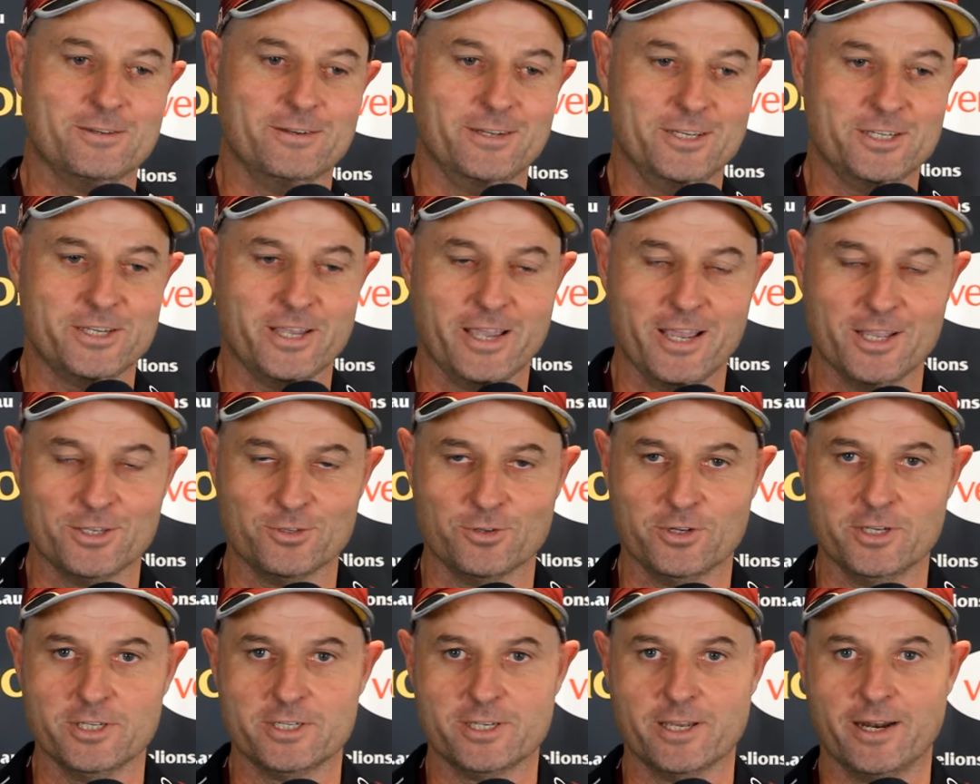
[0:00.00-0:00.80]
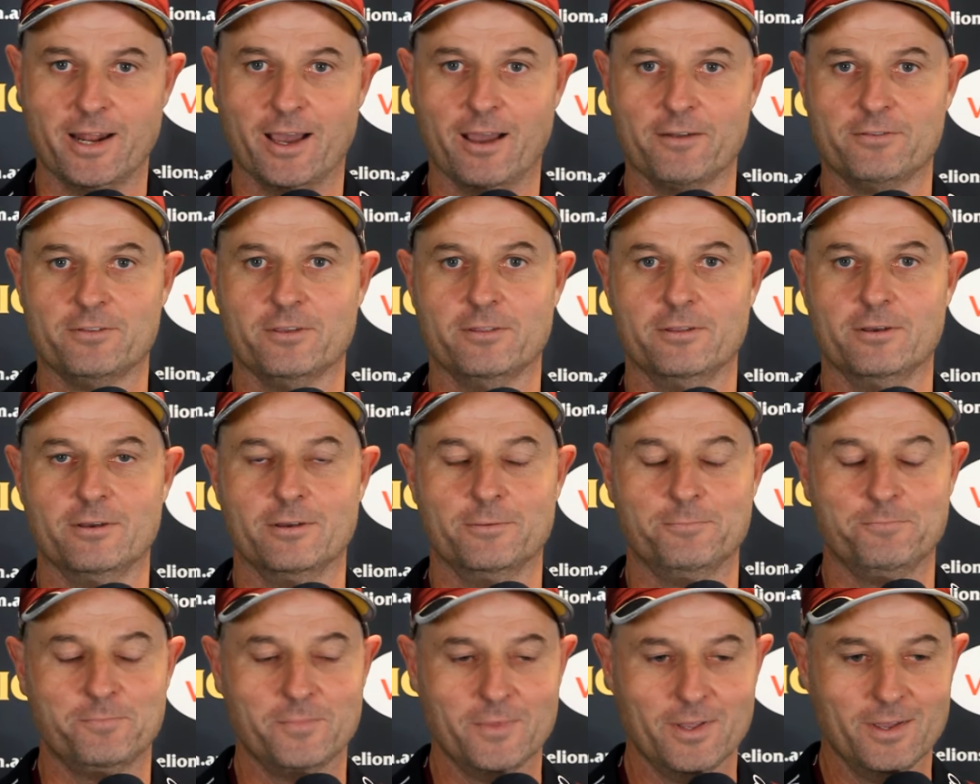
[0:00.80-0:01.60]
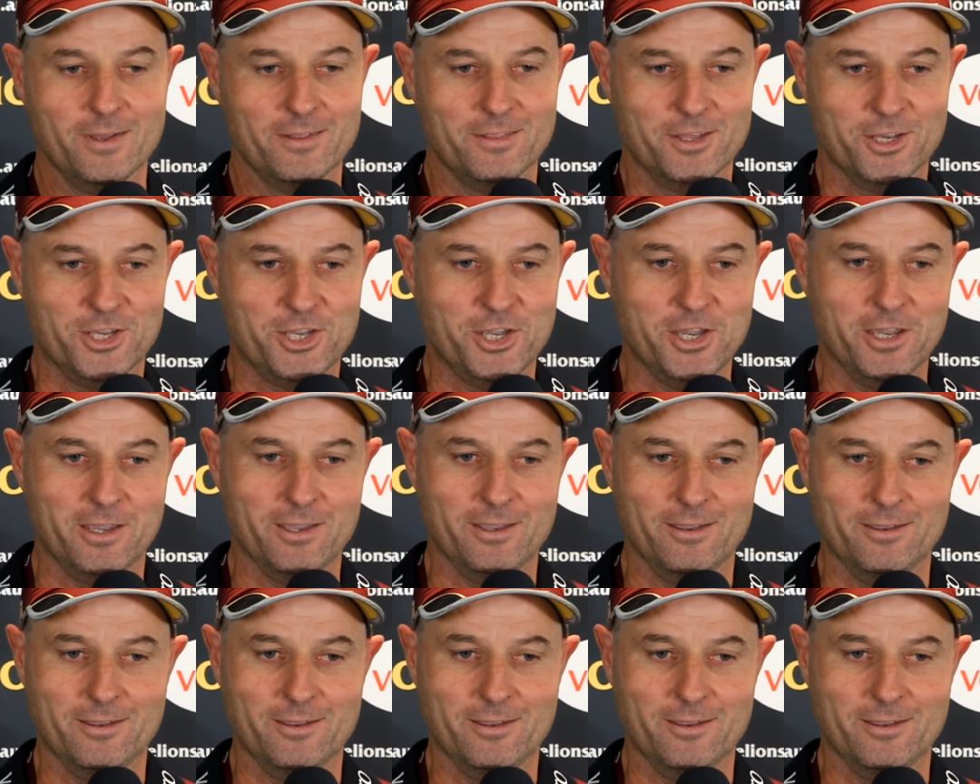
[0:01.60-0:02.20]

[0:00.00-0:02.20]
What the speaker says: and his hands on his head after the kick,